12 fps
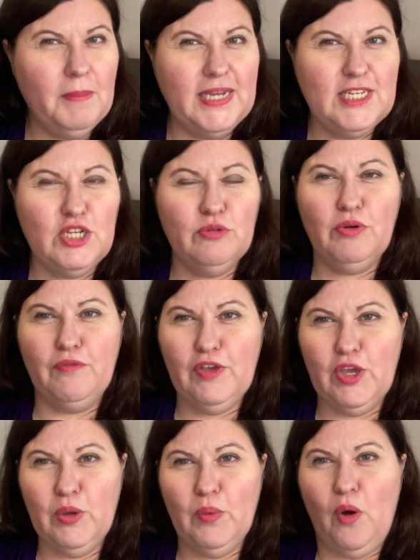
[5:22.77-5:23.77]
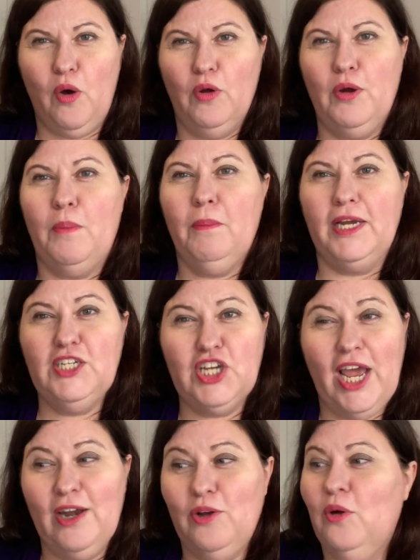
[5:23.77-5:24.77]
me to review on my
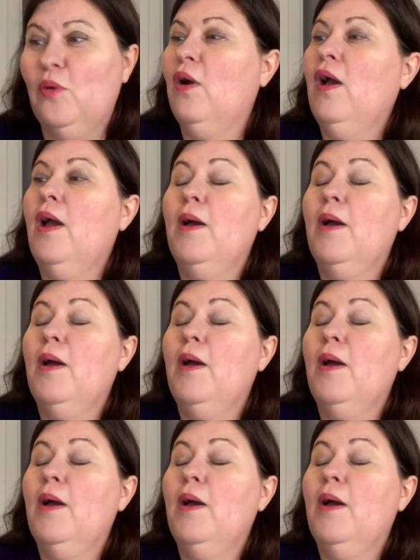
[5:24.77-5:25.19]
channel